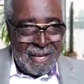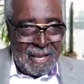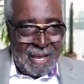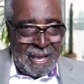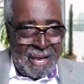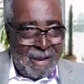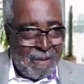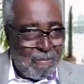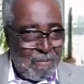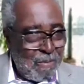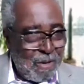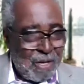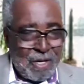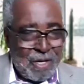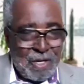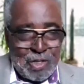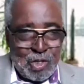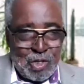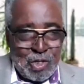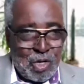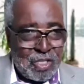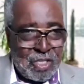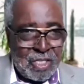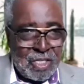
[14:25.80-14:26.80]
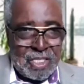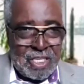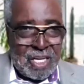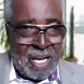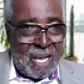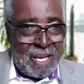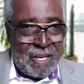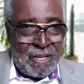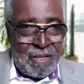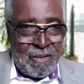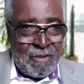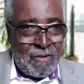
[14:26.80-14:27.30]
at Middle Georgia
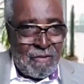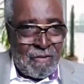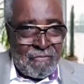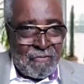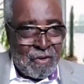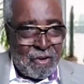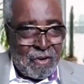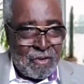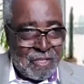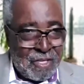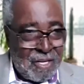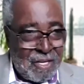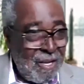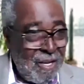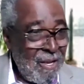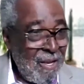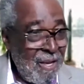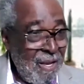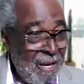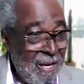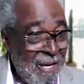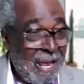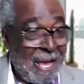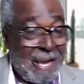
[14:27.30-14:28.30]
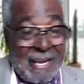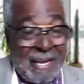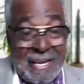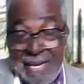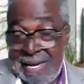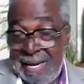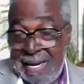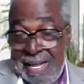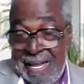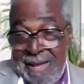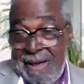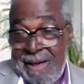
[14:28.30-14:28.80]
State University that
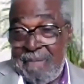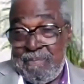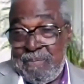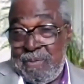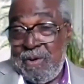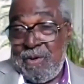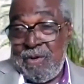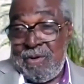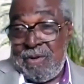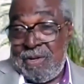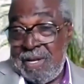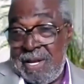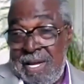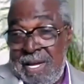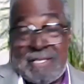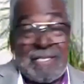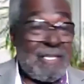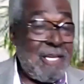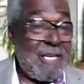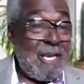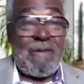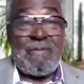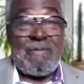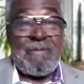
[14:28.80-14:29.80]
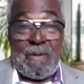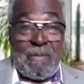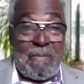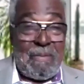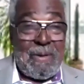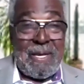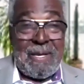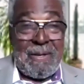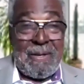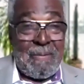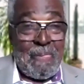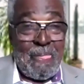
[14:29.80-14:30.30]
can help you, it seems to
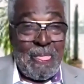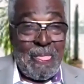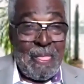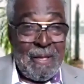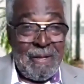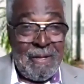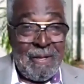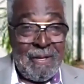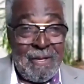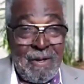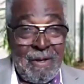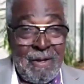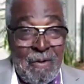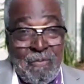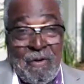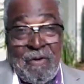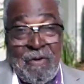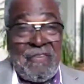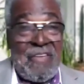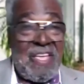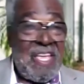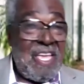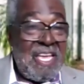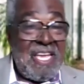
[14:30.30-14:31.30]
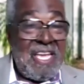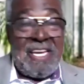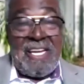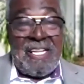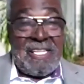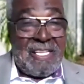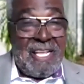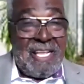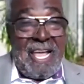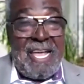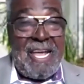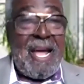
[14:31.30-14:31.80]
me, with
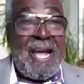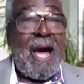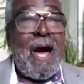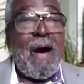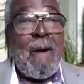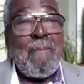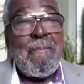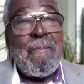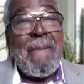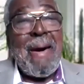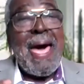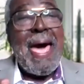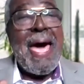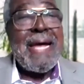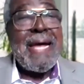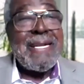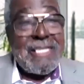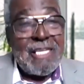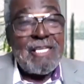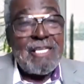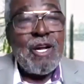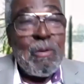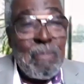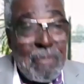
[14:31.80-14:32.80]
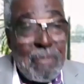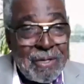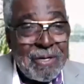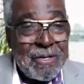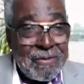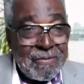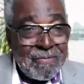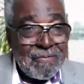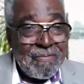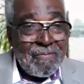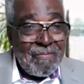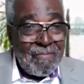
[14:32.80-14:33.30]
anything
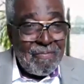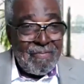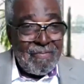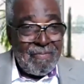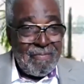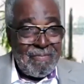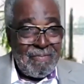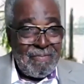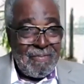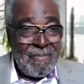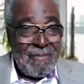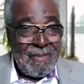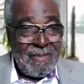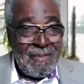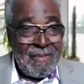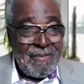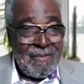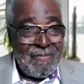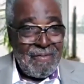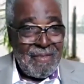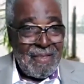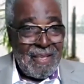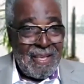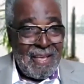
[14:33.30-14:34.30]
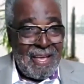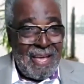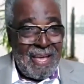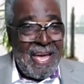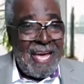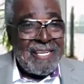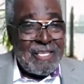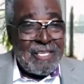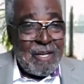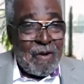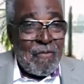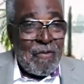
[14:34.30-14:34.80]
imaginable
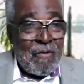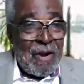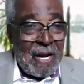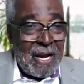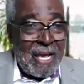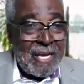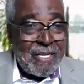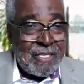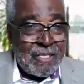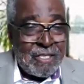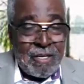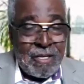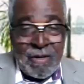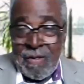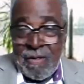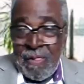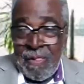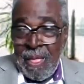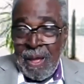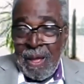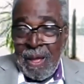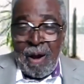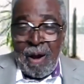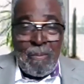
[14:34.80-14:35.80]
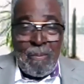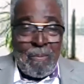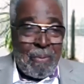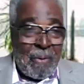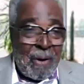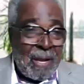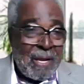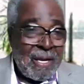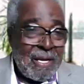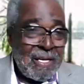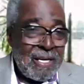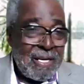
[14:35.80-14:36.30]
as it relates to
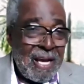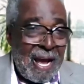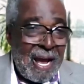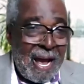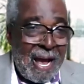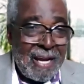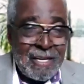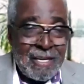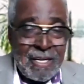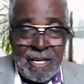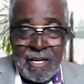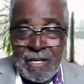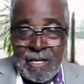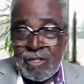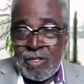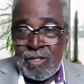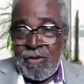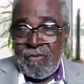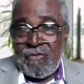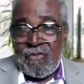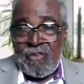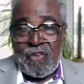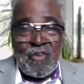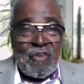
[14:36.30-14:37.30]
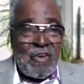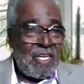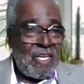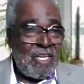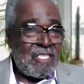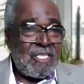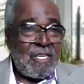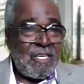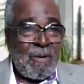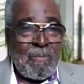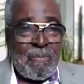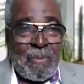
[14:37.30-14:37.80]
bringing the idea to
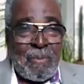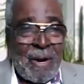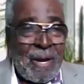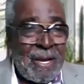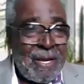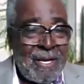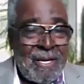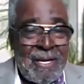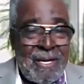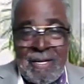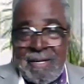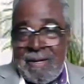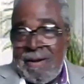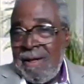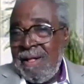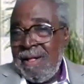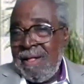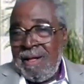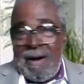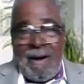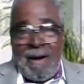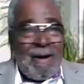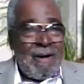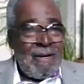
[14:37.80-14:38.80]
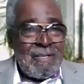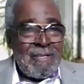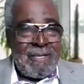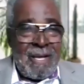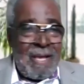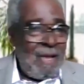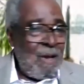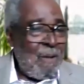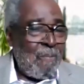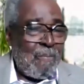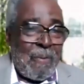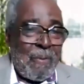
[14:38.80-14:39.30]
fruition, bringing it,
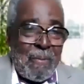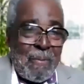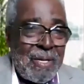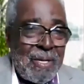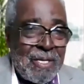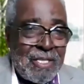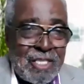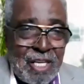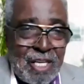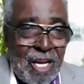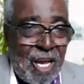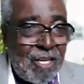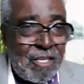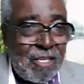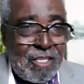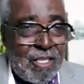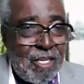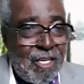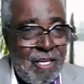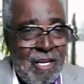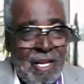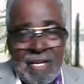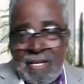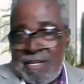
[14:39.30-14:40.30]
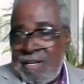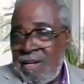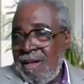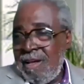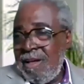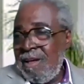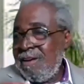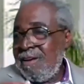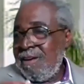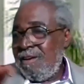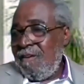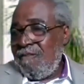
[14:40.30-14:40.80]
the implementation and
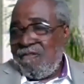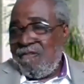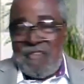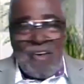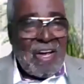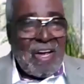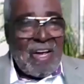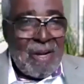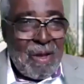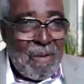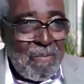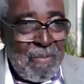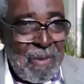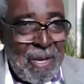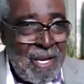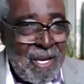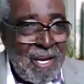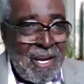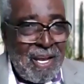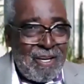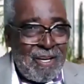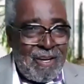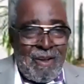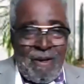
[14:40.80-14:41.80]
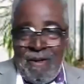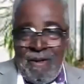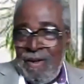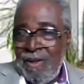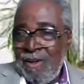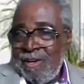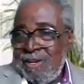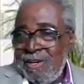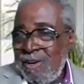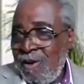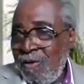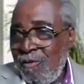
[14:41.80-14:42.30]
development and
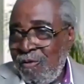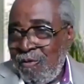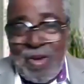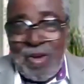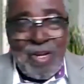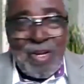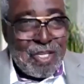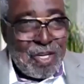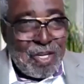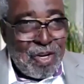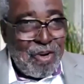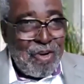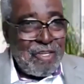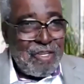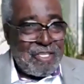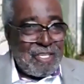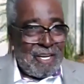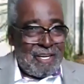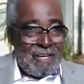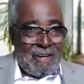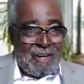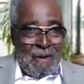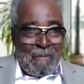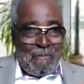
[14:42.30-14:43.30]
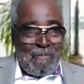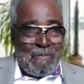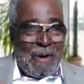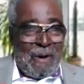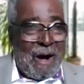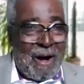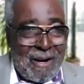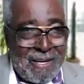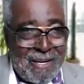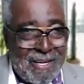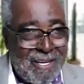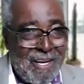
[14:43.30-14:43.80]
the research and the
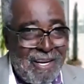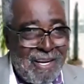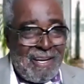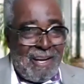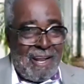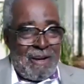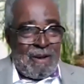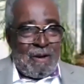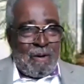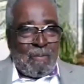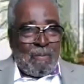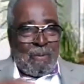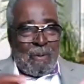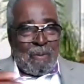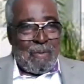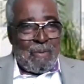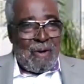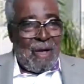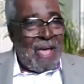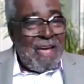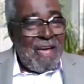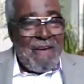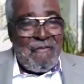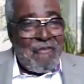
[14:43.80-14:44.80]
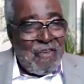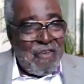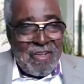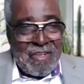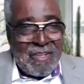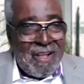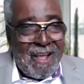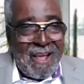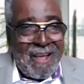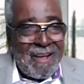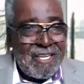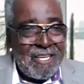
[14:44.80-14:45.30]
marketing and the
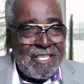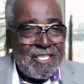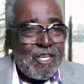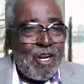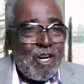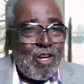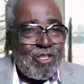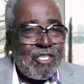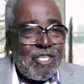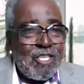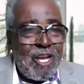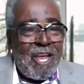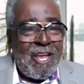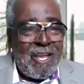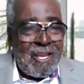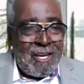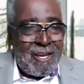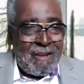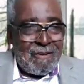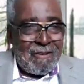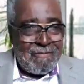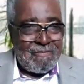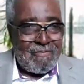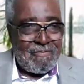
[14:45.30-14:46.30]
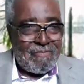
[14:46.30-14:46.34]
everything associated